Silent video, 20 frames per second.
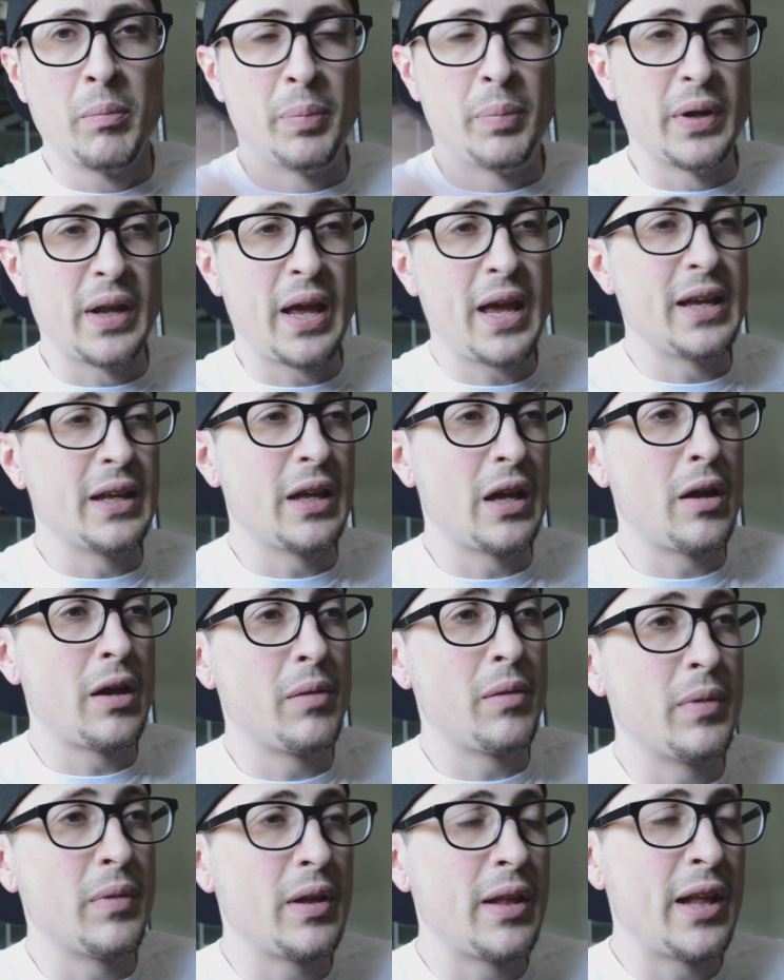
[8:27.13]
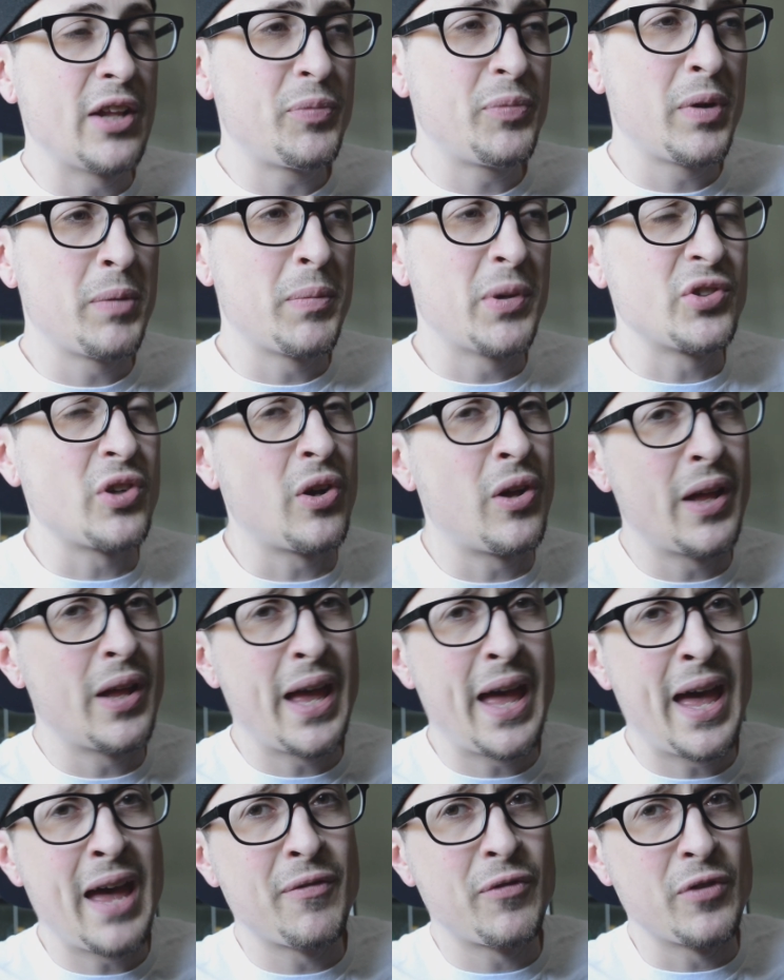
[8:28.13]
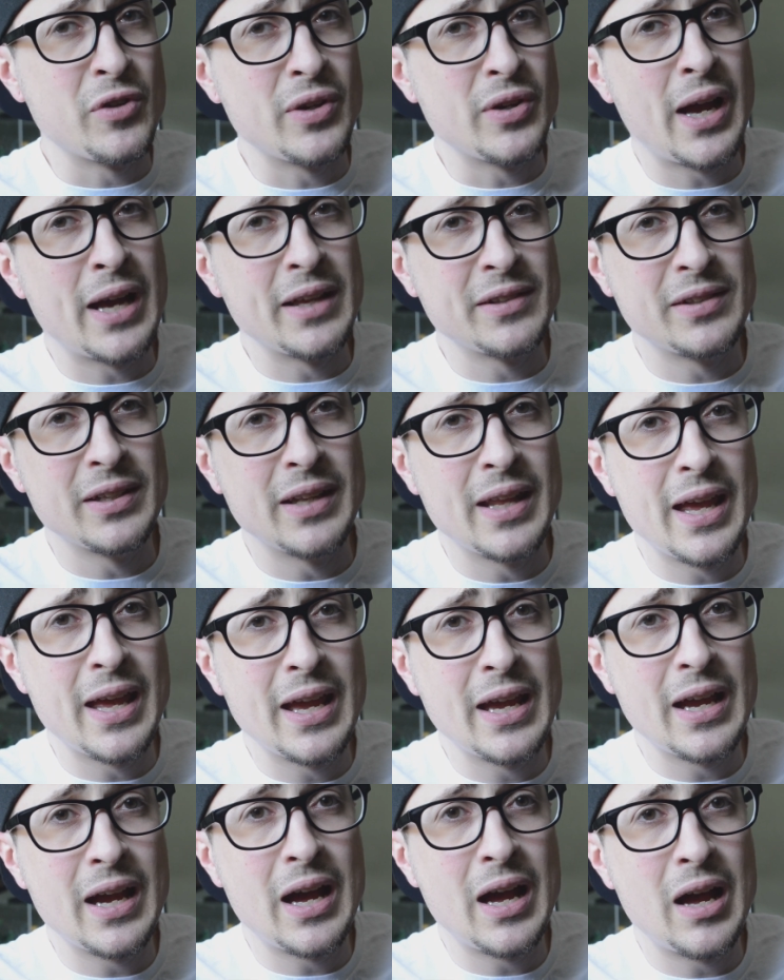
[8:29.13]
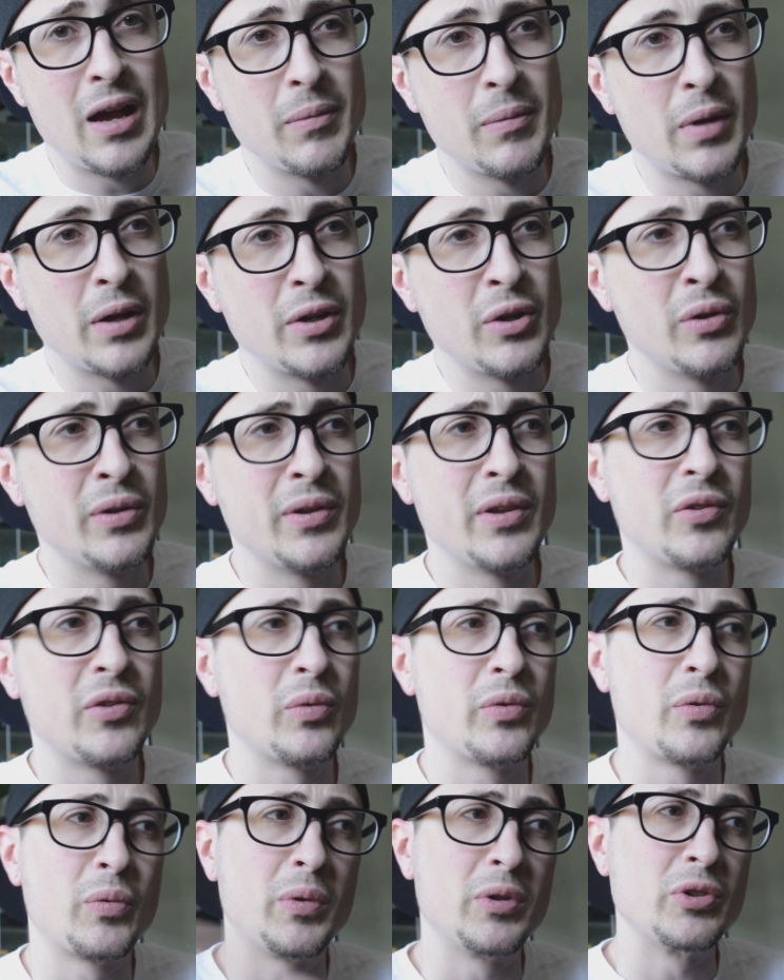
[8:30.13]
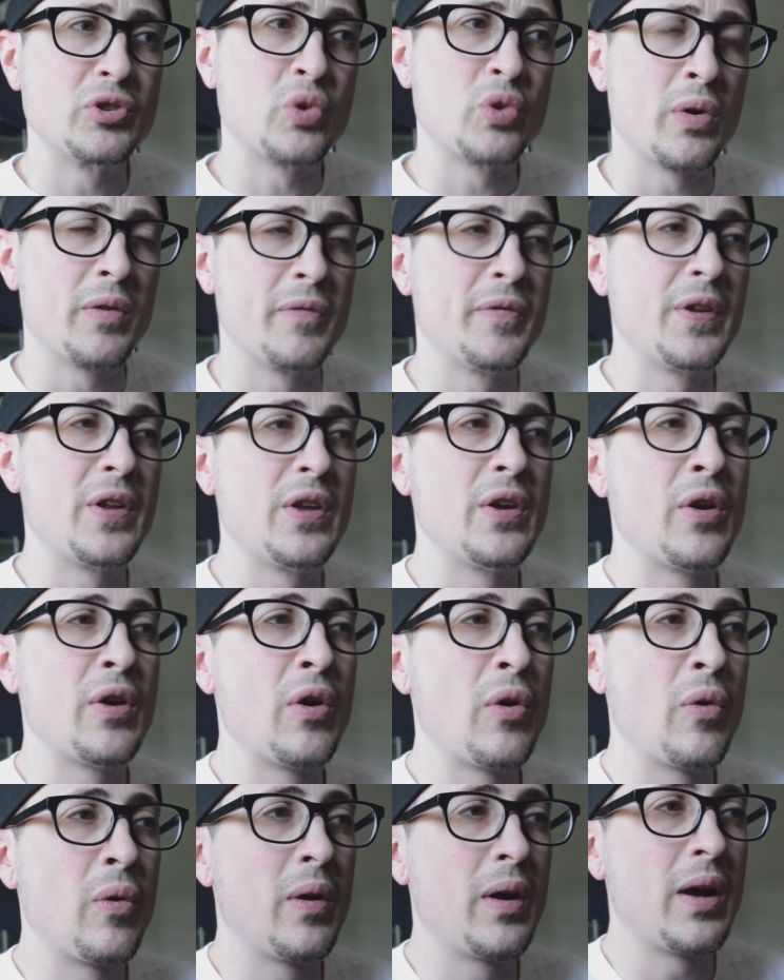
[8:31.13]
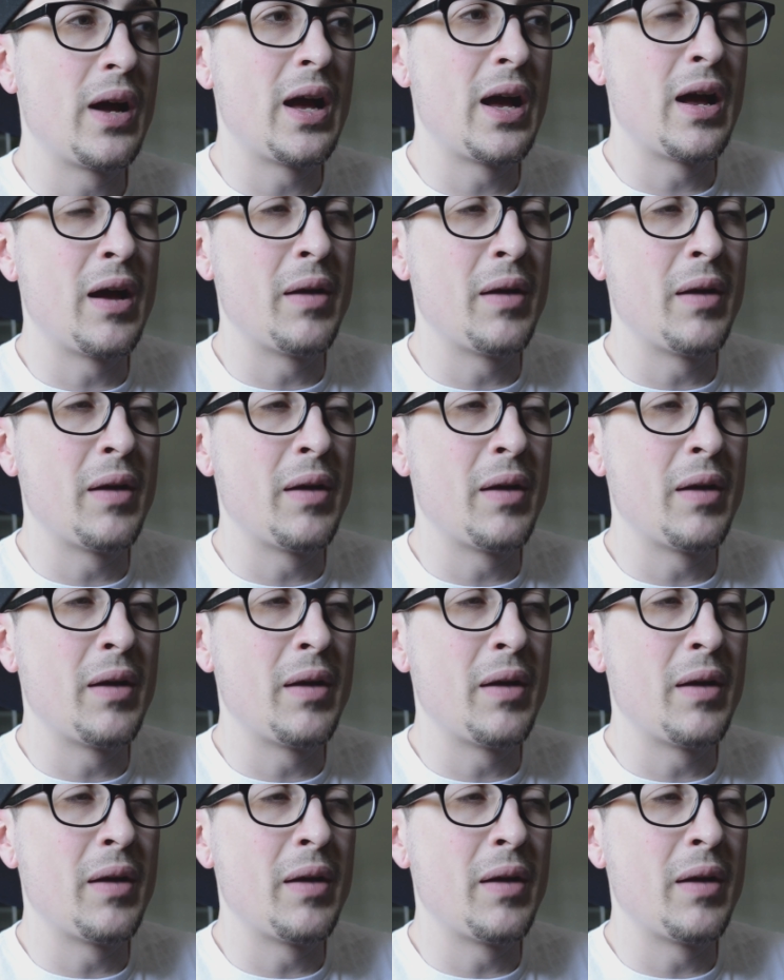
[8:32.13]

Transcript: But hey, that's pretty much all I have for you guys today. I know this was a really short video.